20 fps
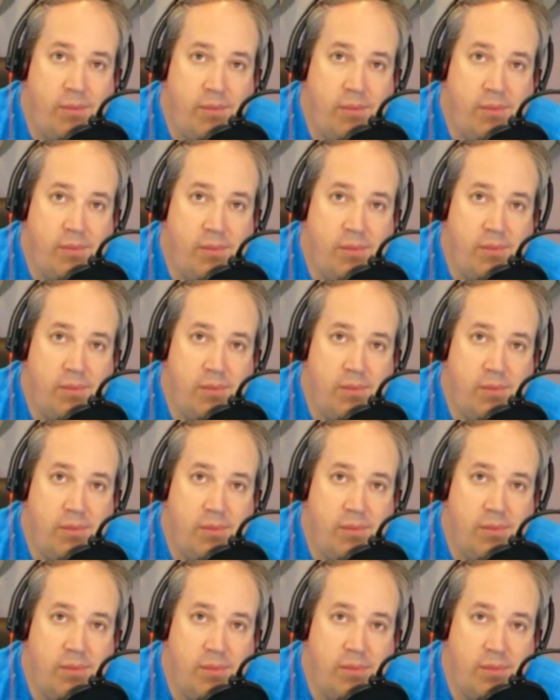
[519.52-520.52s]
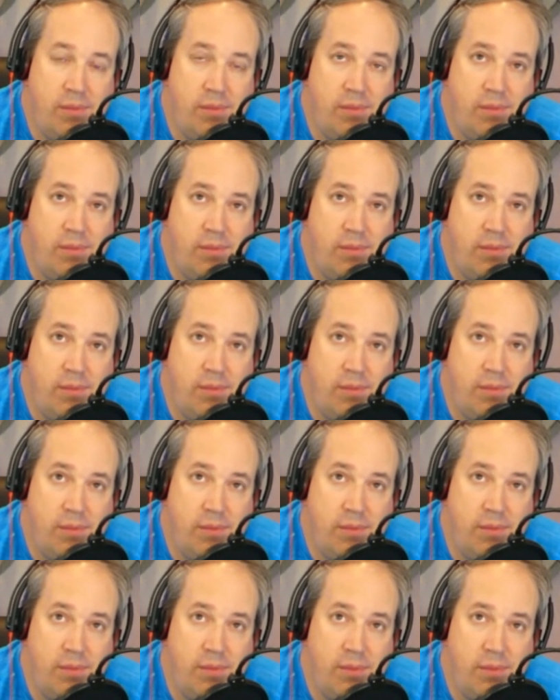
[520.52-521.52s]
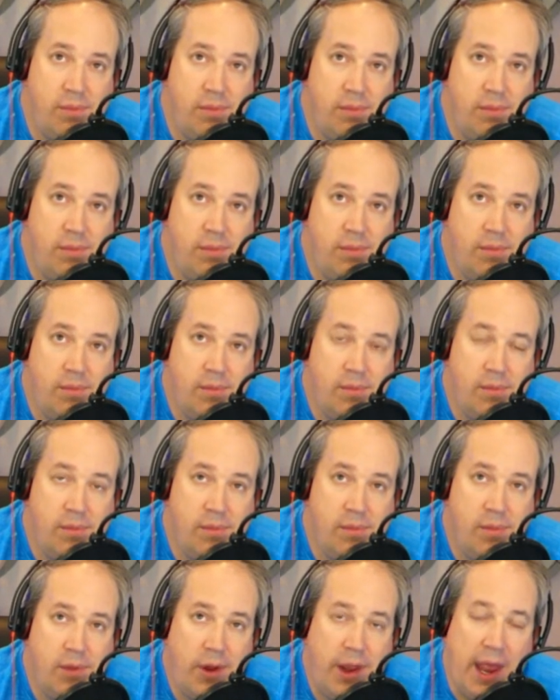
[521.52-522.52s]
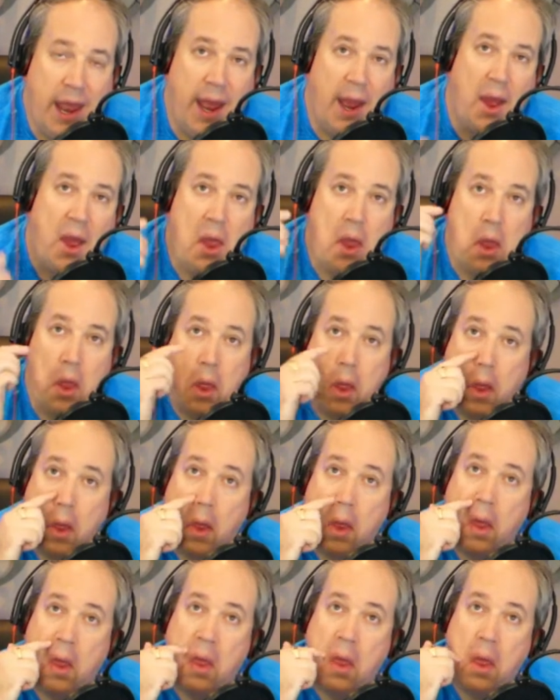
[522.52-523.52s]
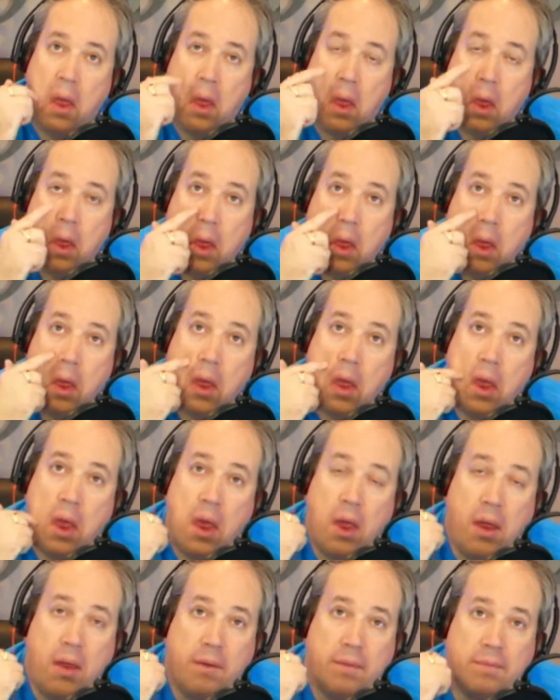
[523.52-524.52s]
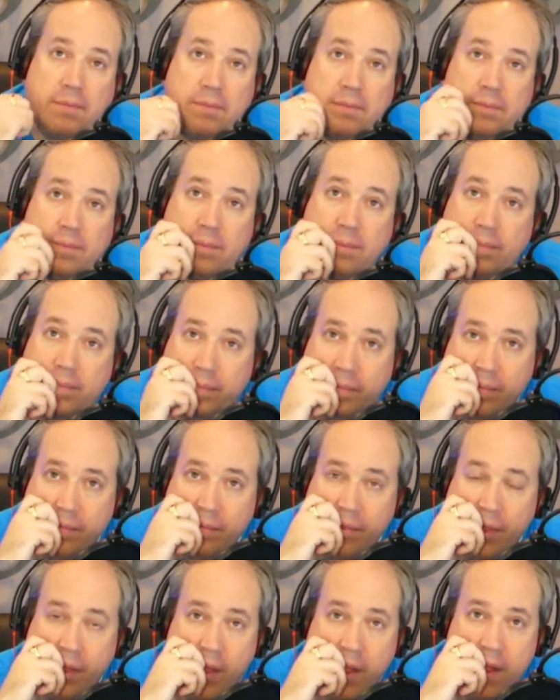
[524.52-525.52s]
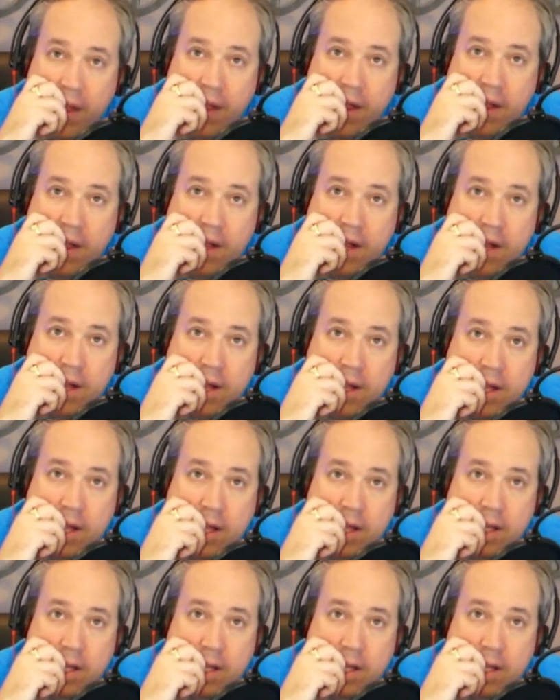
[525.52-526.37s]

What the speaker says: (not speaking)